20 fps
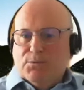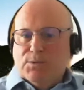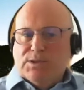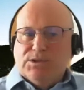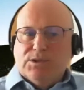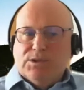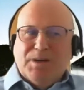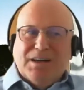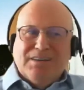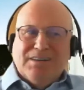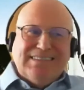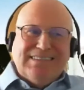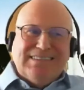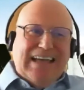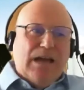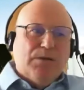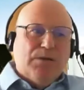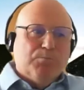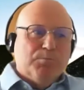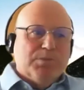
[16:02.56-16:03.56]
which about
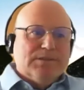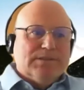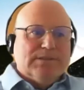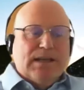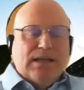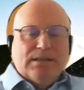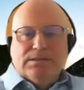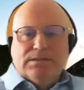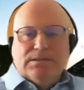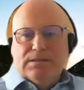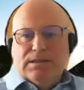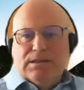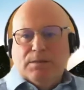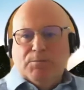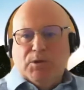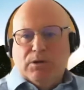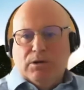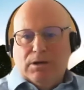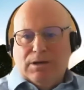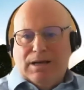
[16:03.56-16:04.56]
10% of them
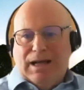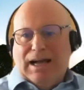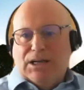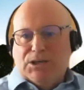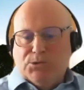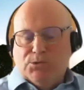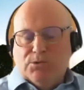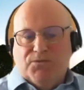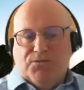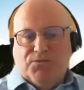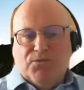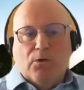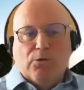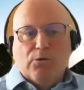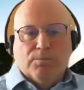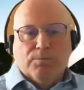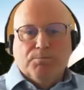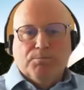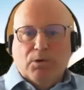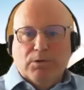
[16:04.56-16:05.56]
are actual
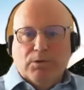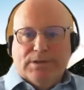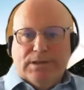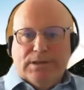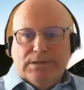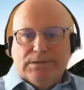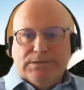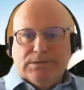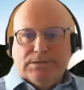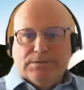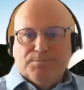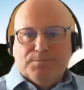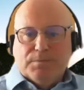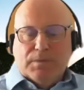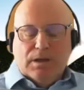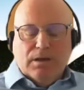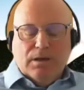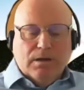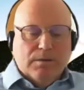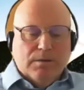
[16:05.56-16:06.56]
foreign bodies,
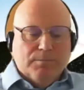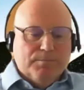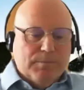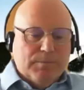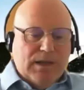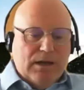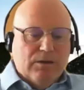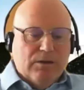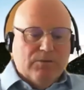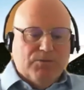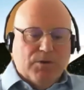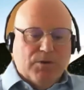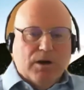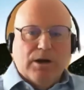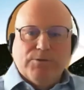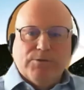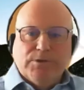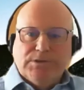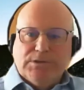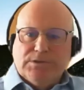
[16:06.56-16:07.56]
um, you know,
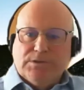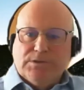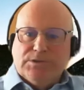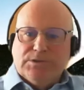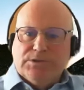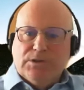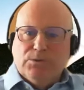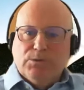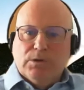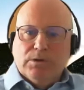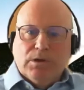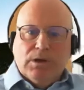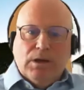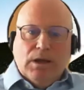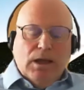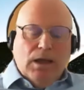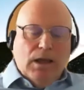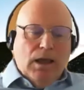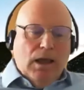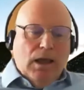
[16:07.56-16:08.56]
viruses and so on.
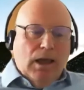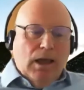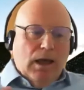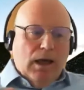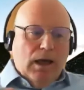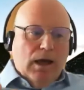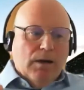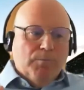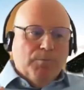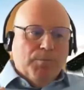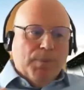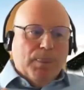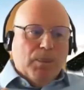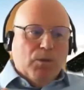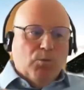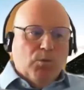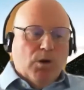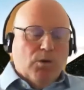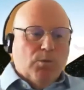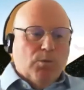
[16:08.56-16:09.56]
Um,
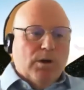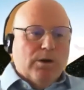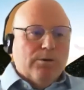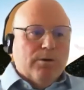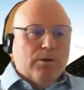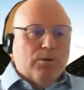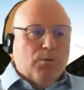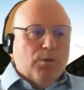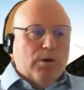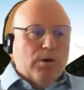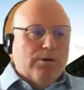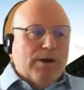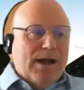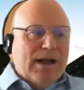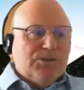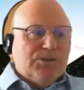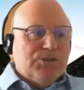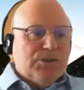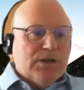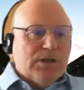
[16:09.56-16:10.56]
we're, we're, we're,
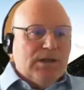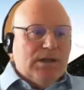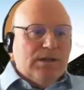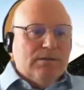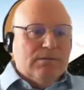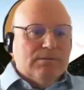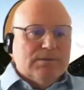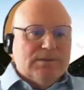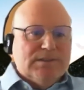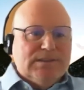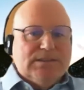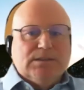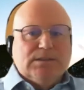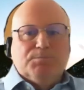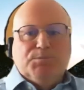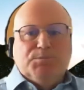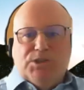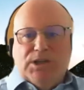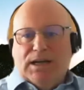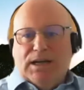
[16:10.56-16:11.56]
actually
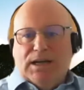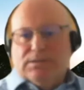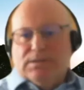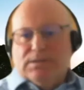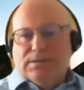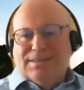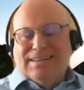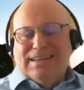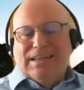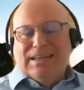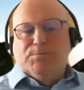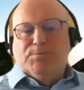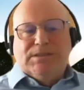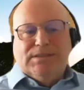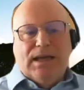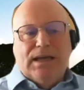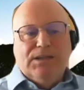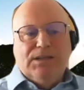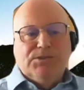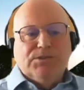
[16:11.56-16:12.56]
subject to the
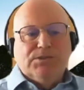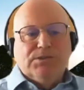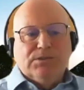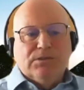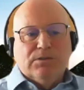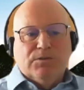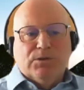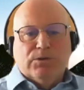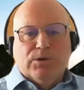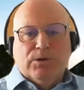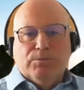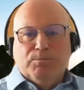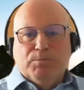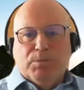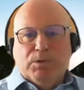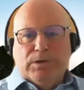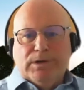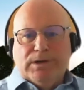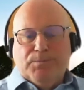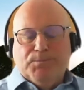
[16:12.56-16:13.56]
limitations of our own
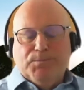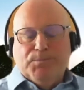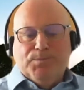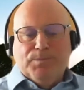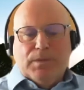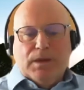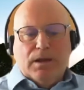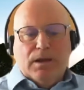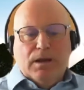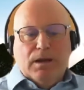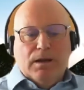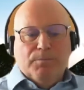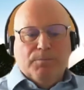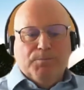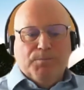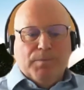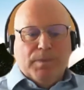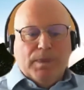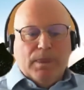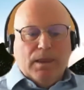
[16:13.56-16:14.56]
body. Um,